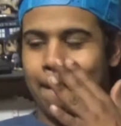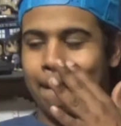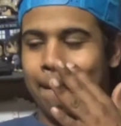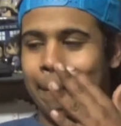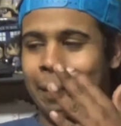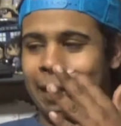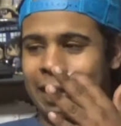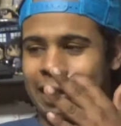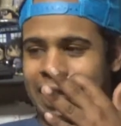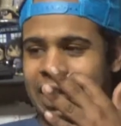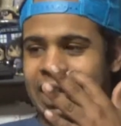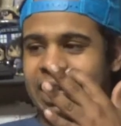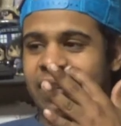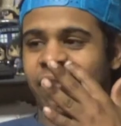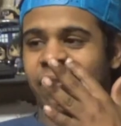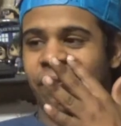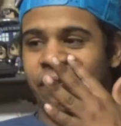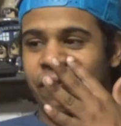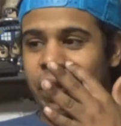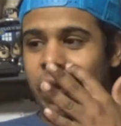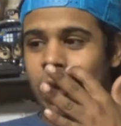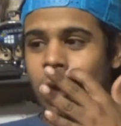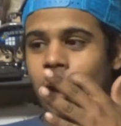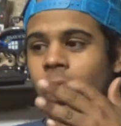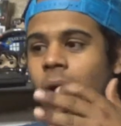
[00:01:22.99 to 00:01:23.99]
but these
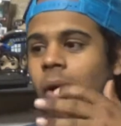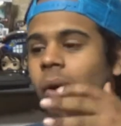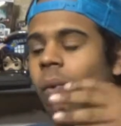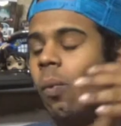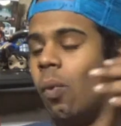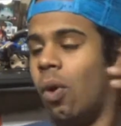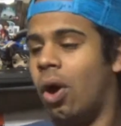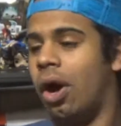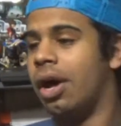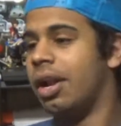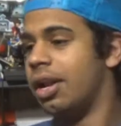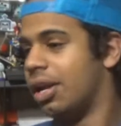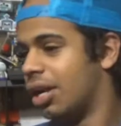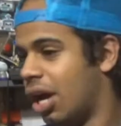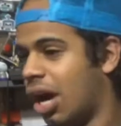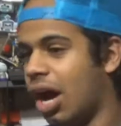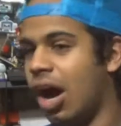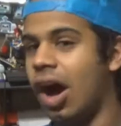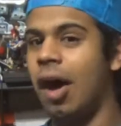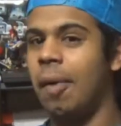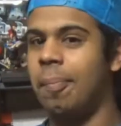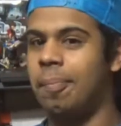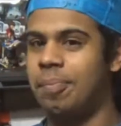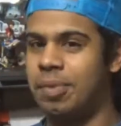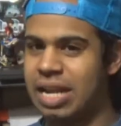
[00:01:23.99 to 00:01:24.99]
feel, one,
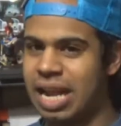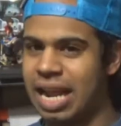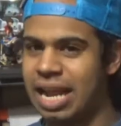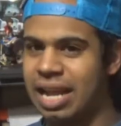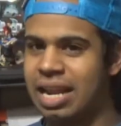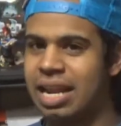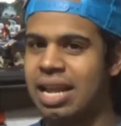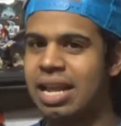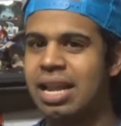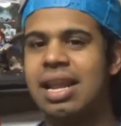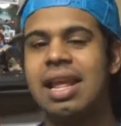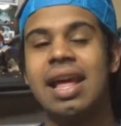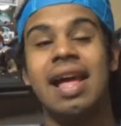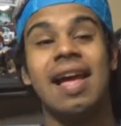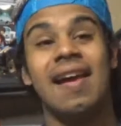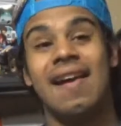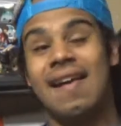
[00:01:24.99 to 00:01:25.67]
updated,